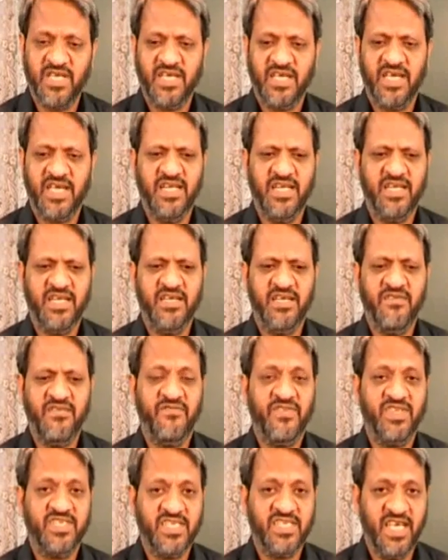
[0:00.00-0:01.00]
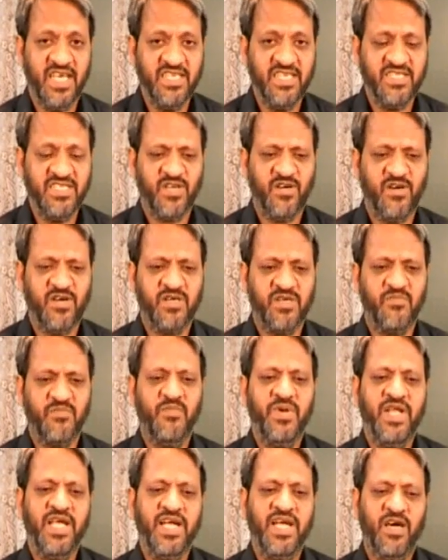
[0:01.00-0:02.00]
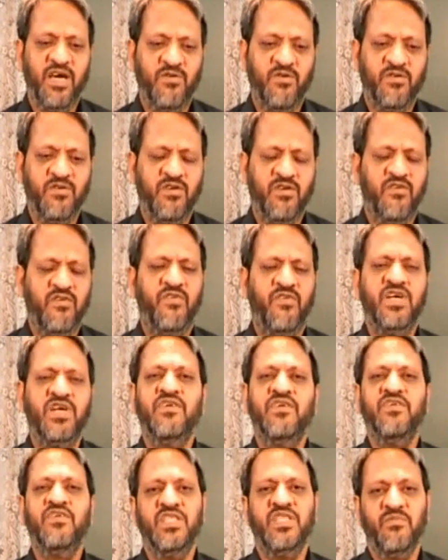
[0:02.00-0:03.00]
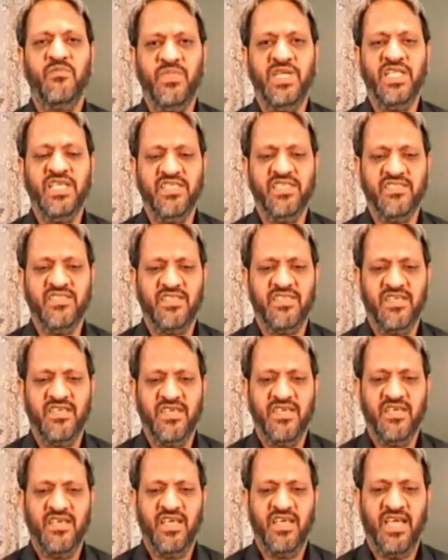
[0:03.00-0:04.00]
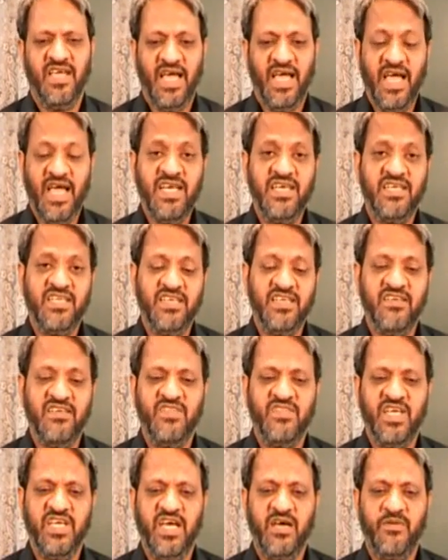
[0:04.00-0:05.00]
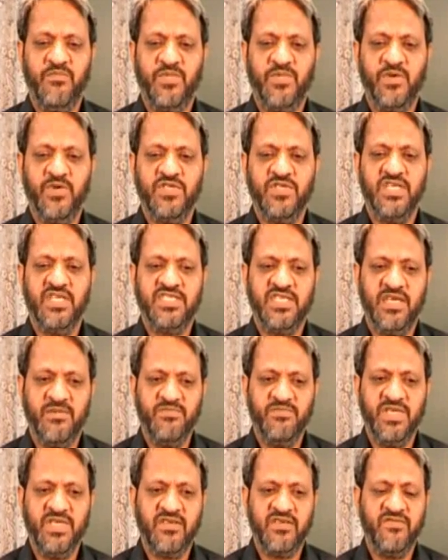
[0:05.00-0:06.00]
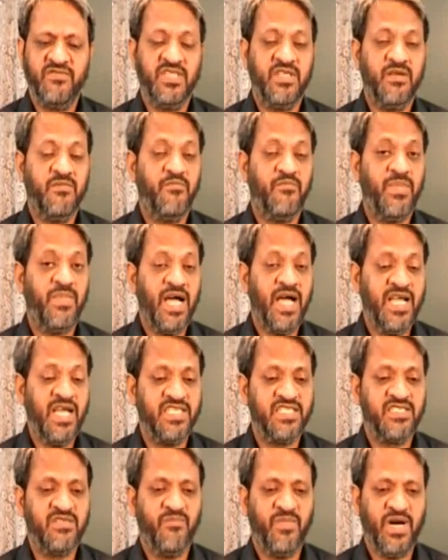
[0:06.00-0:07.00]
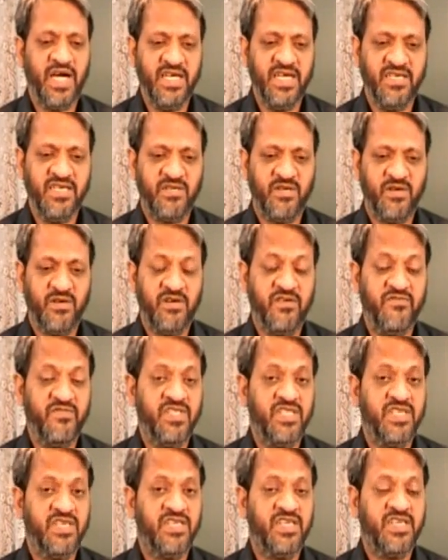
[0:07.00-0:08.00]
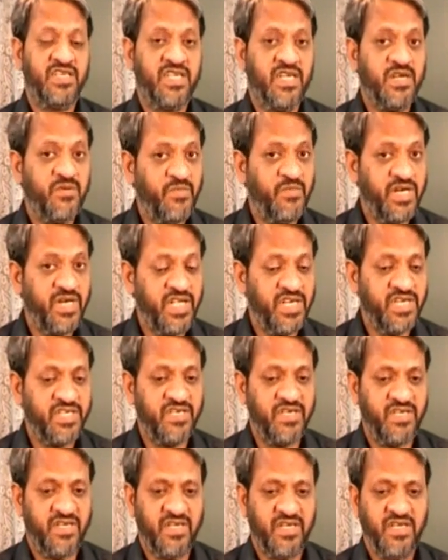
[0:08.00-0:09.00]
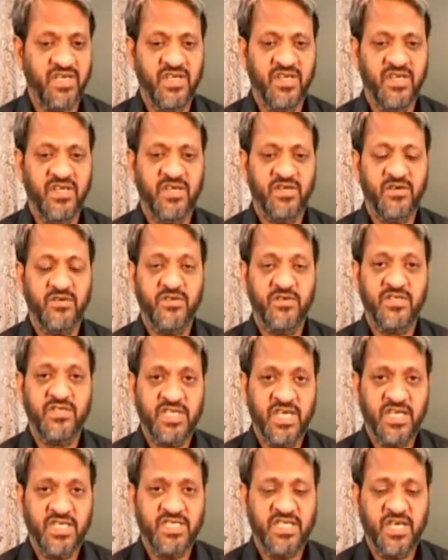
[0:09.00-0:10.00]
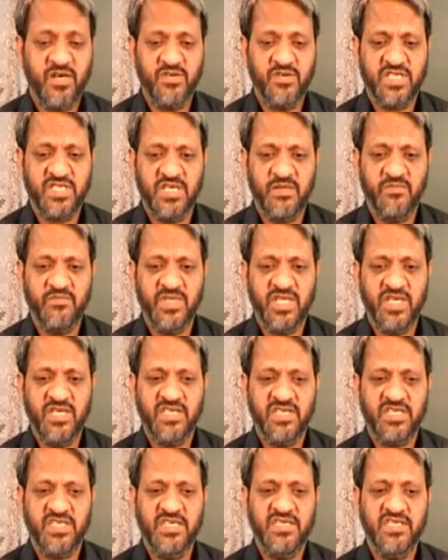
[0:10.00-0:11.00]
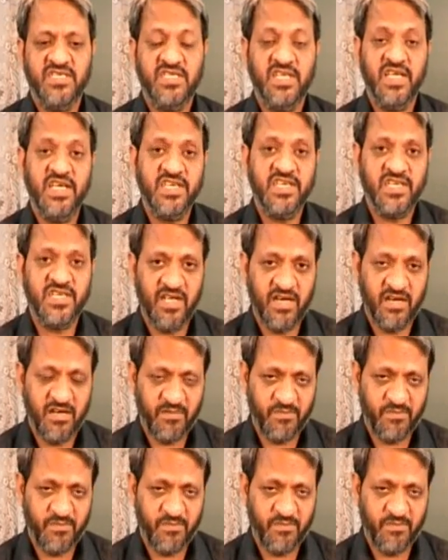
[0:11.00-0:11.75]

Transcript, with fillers: can emphasize or play down whatever they please, and if they approach the subject with a biased mind or with a determination to search out something sensational,